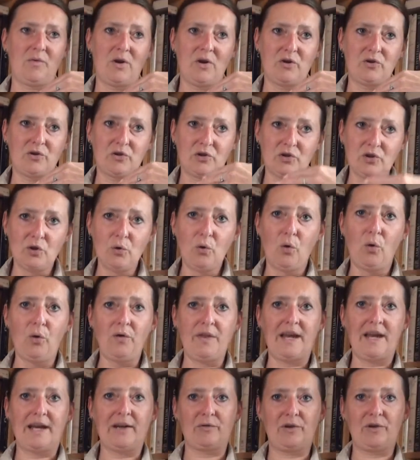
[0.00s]
do all the
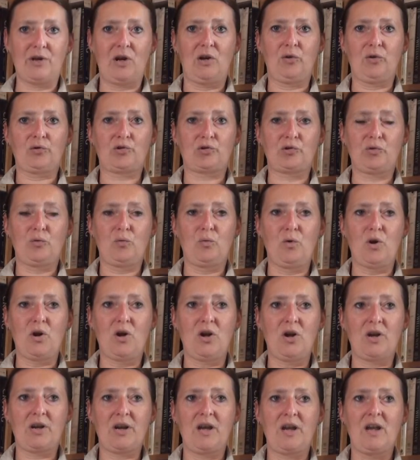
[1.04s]
agricultural
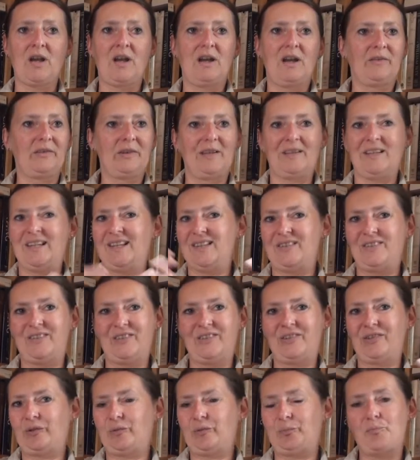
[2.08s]
work.
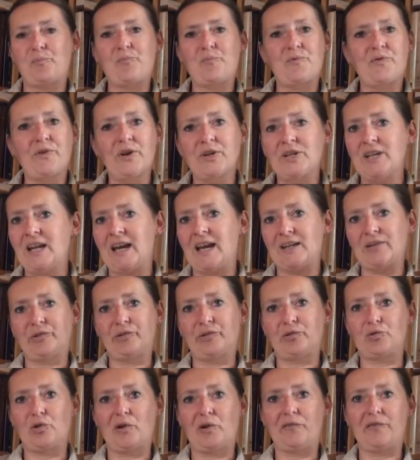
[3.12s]
It's pretty
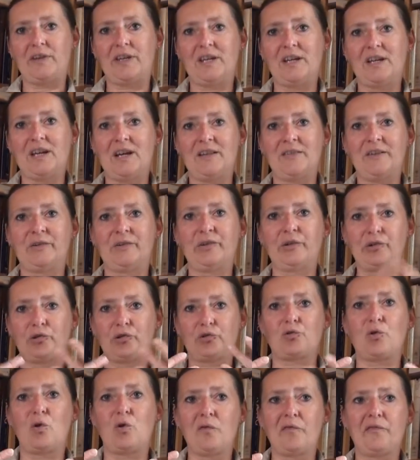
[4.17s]
catastrophic, and there's a
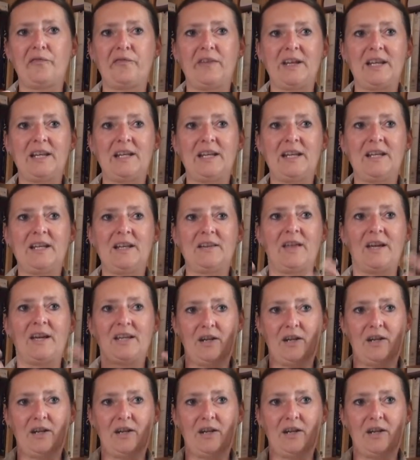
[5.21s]
strong feeling that